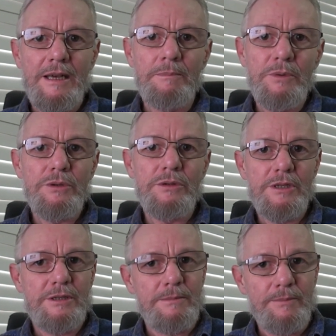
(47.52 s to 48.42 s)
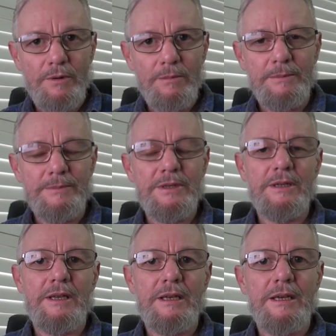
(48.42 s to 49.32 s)
immune system problems.
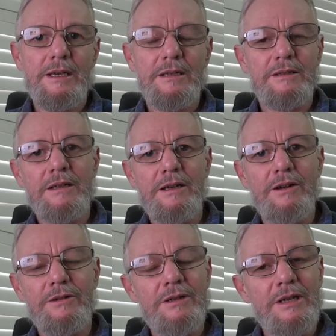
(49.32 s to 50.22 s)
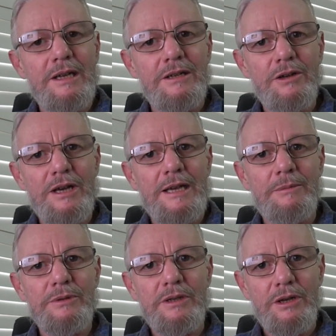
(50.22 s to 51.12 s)
They are, you know, not
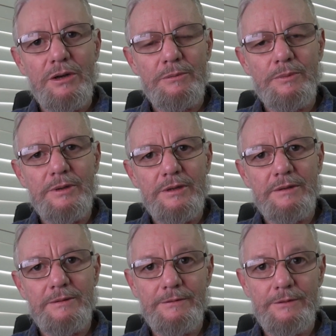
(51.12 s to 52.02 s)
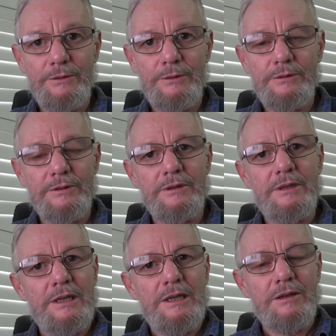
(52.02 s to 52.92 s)
able to cope with flus
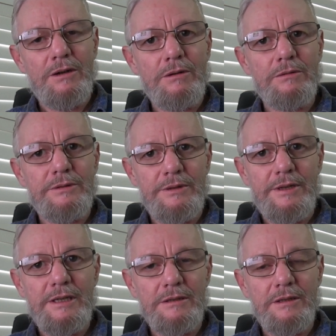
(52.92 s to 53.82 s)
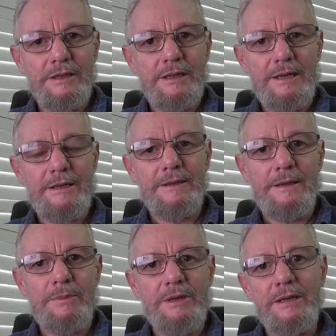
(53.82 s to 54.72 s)
and colds and things like that, and
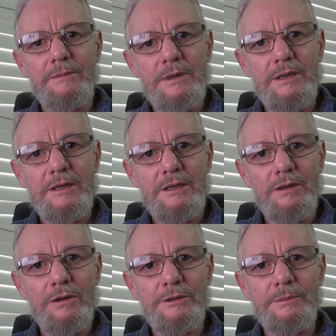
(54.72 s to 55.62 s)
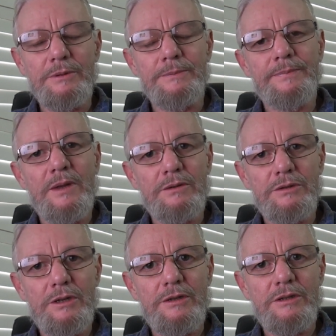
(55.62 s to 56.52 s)
they're being admitted into hospital. I'll
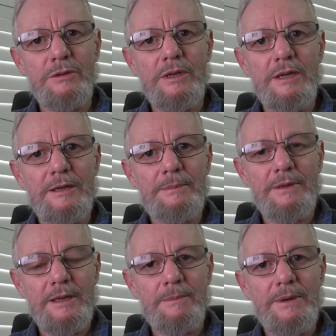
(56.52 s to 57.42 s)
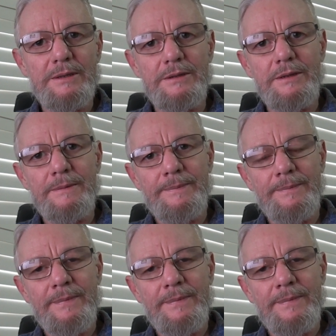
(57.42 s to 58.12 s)
show you this quick clip and come back to you.